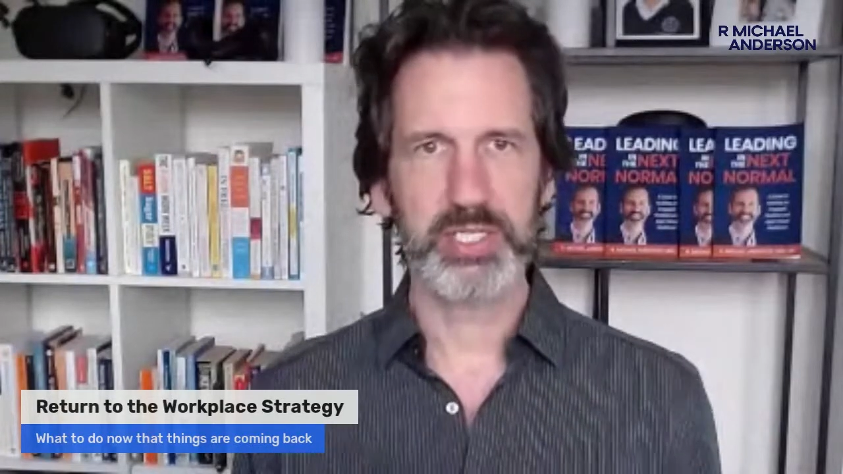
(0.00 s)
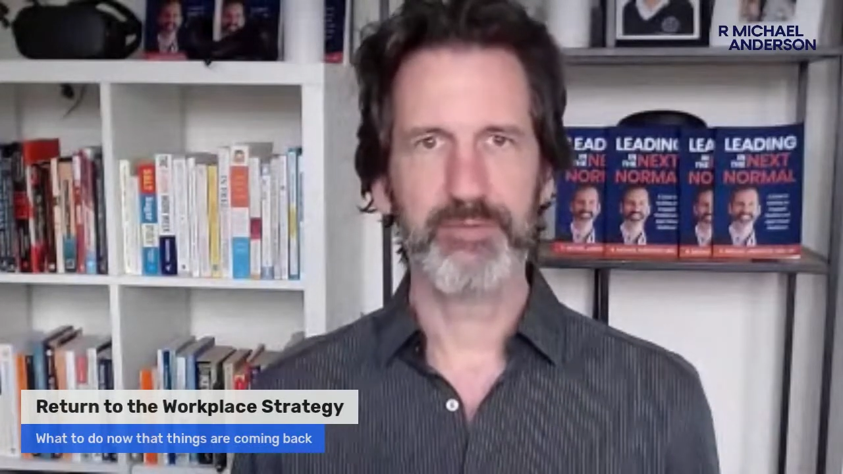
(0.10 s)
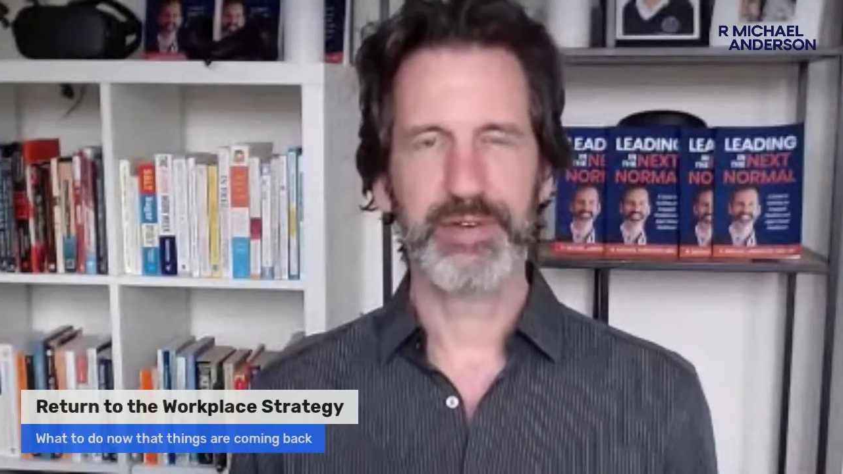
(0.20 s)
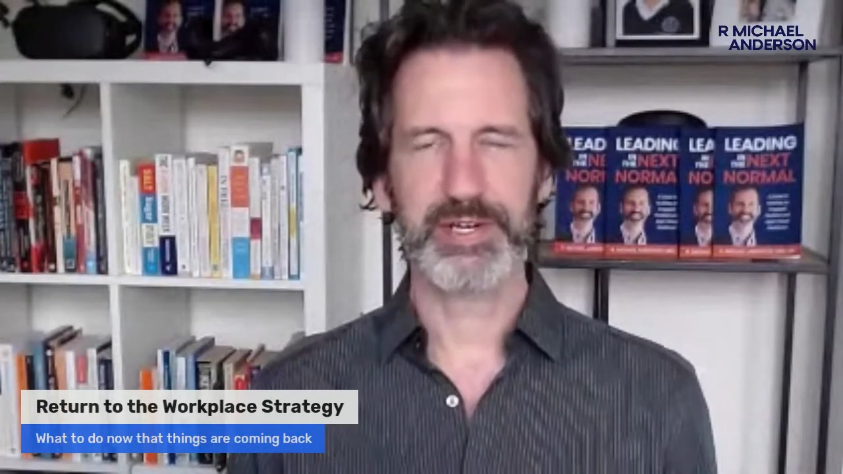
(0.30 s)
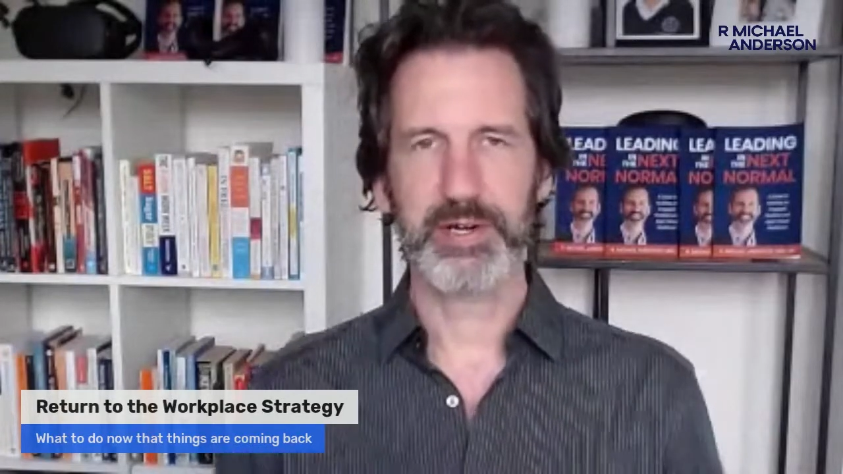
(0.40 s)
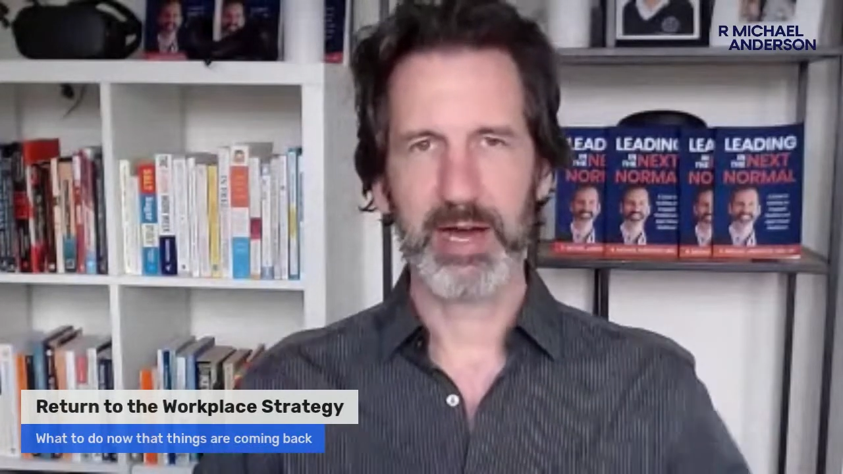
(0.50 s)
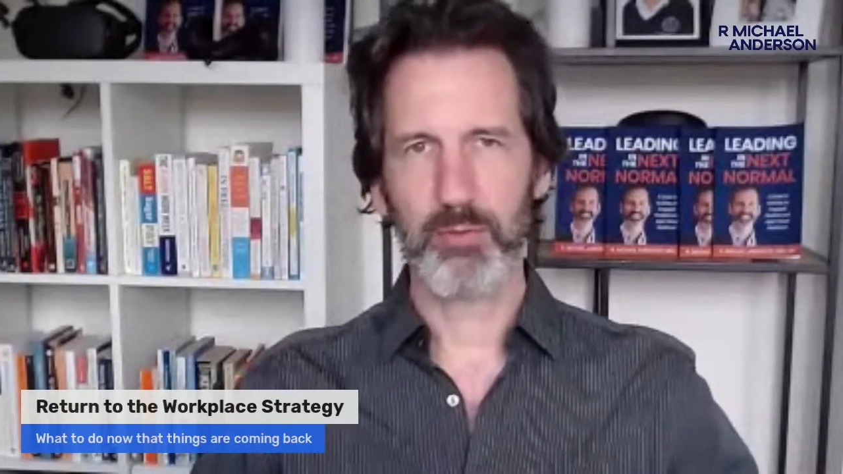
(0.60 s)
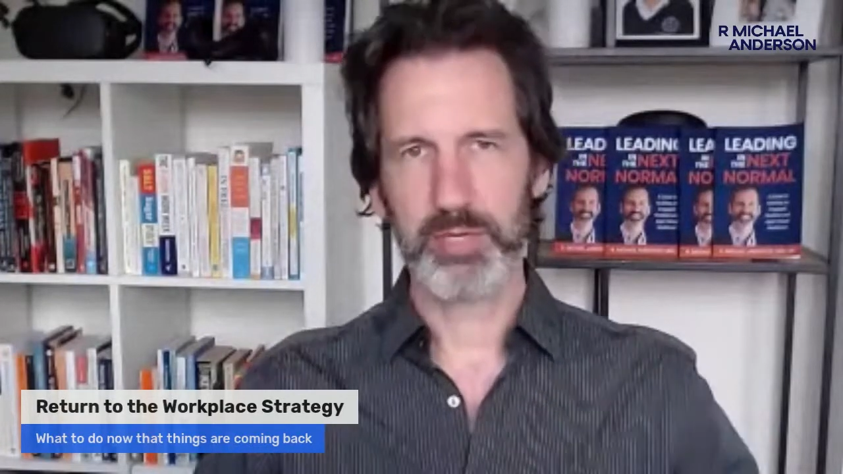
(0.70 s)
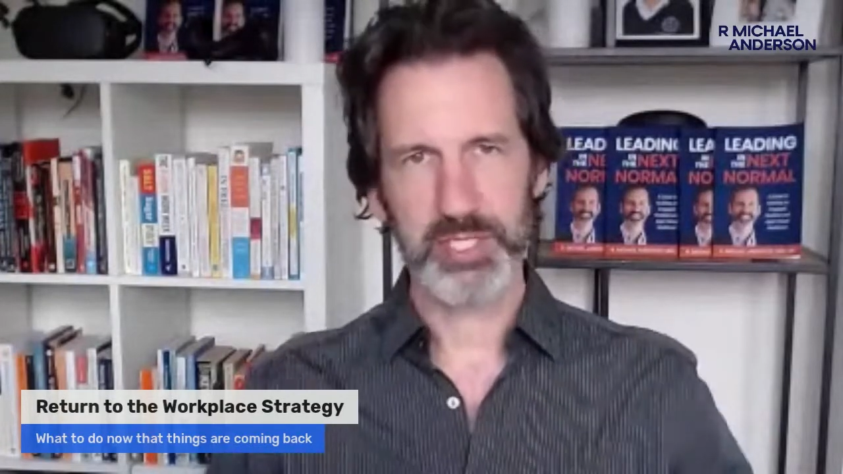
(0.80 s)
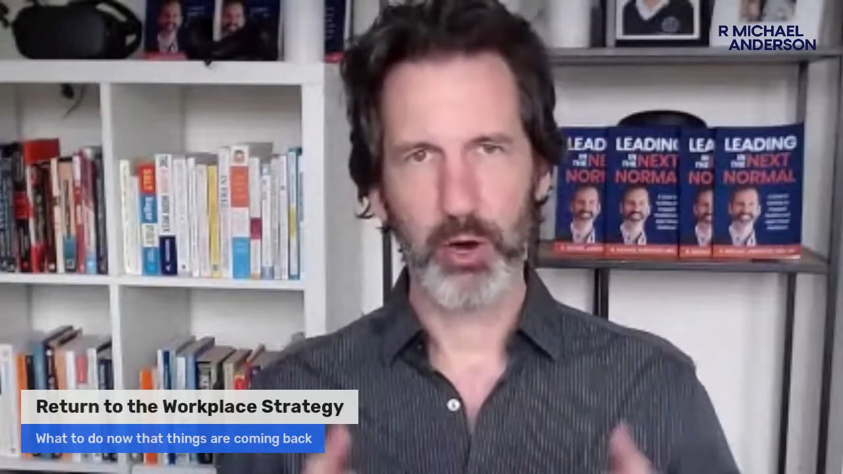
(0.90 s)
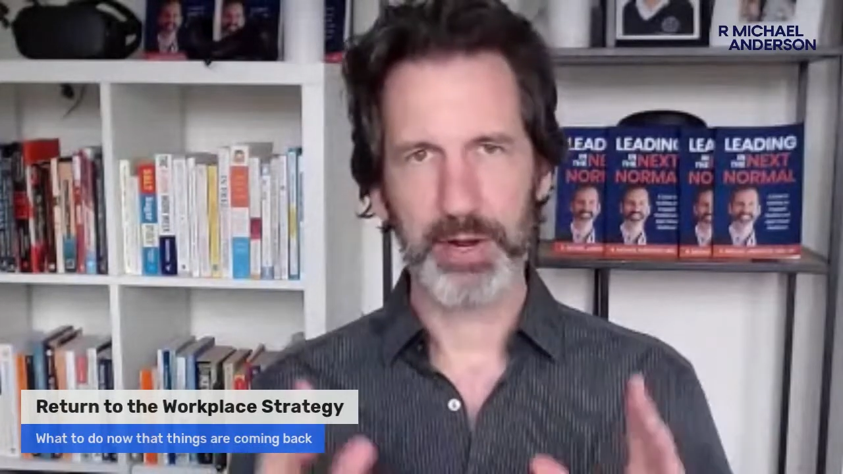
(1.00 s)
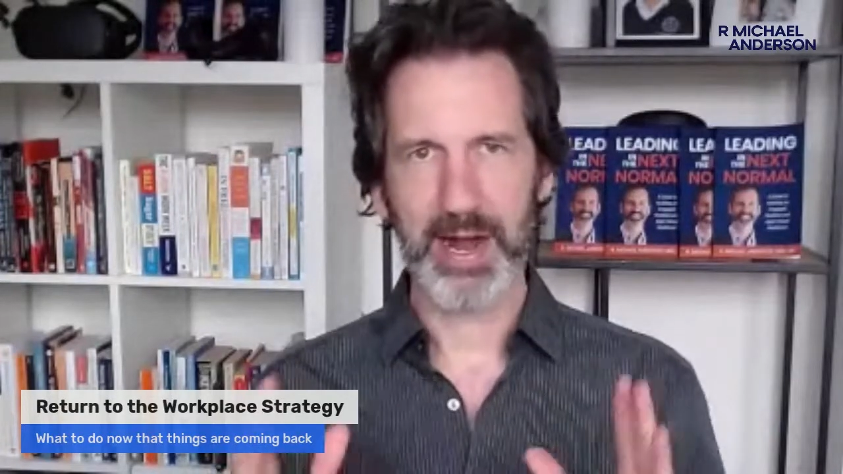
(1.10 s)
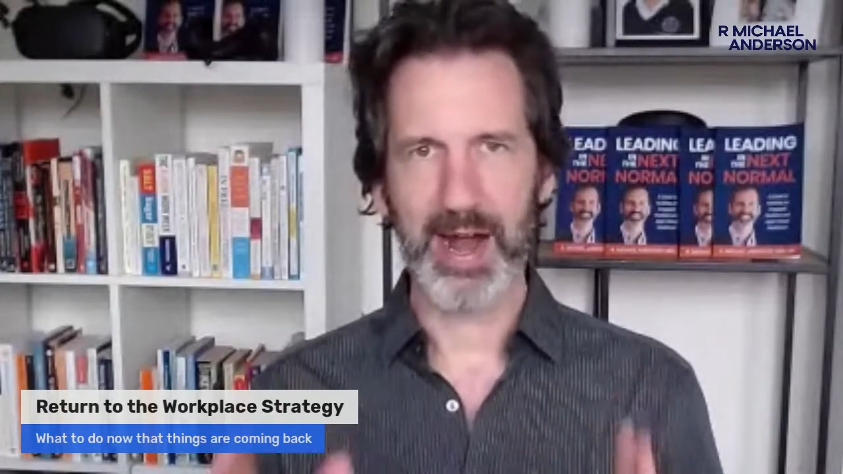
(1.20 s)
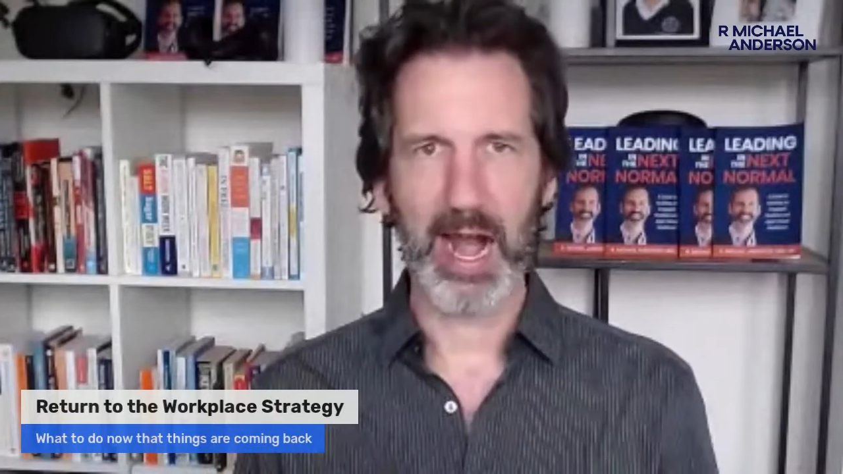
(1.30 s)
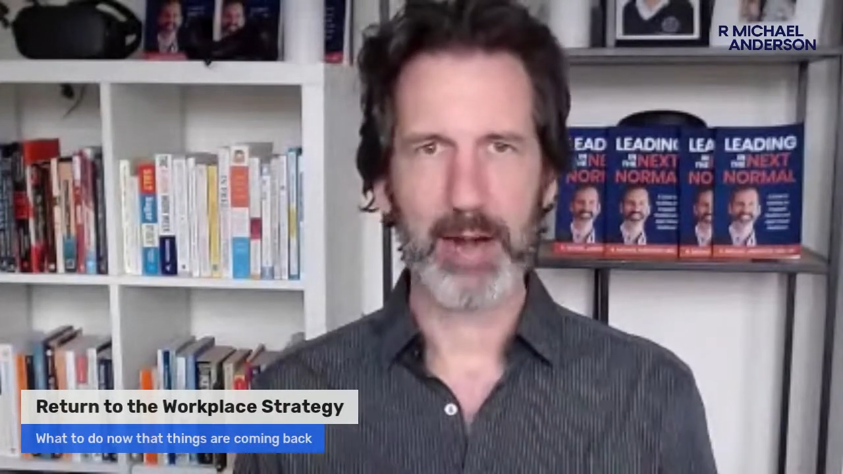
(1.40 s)
to figure out what's called a
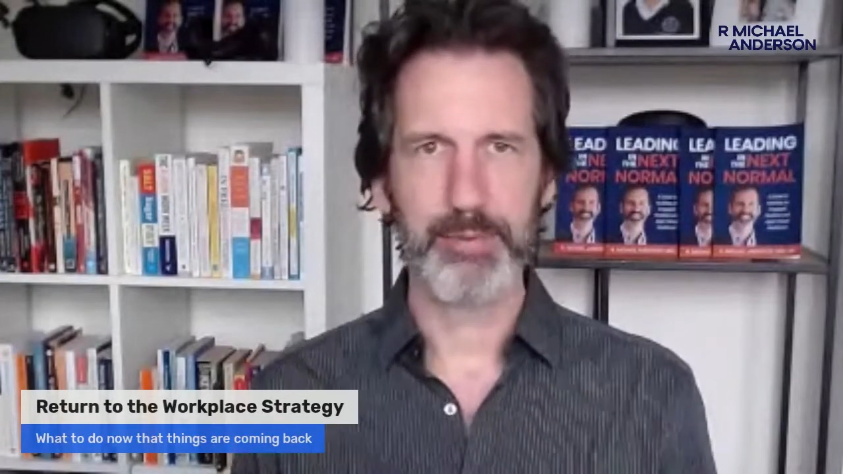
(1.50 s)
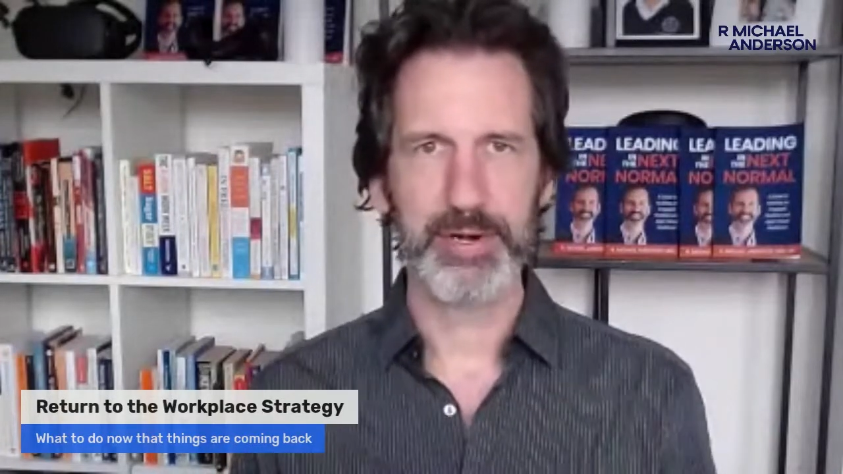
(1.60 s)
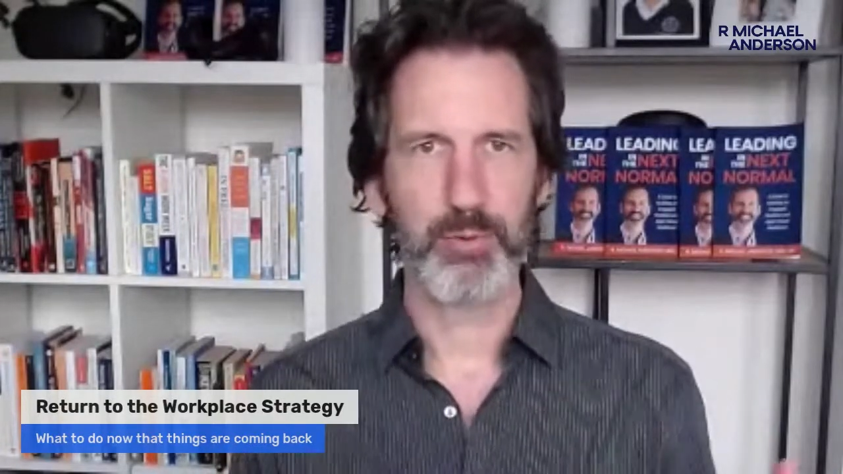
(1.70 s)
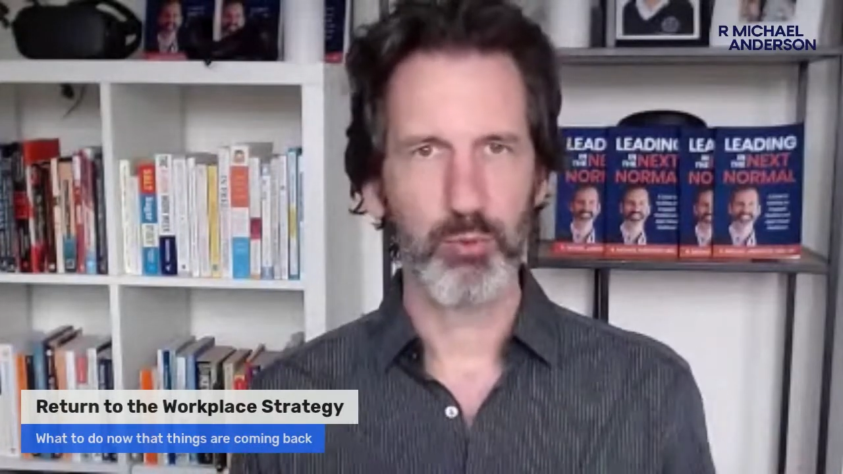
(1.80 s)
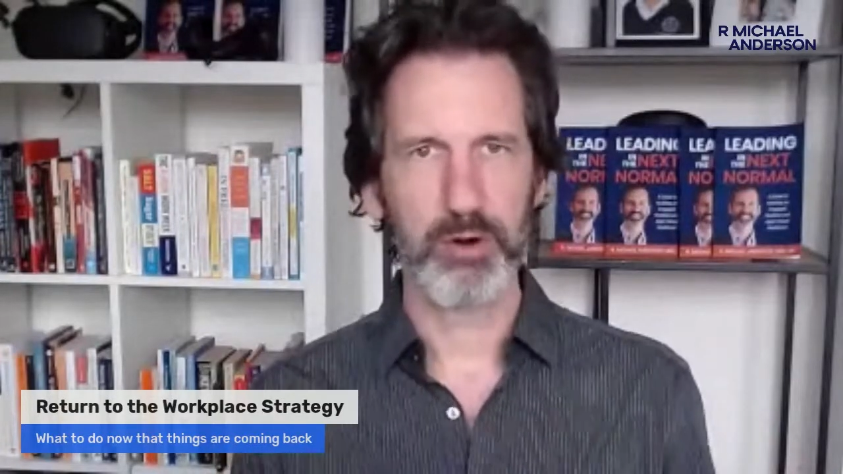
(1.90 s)
hybrid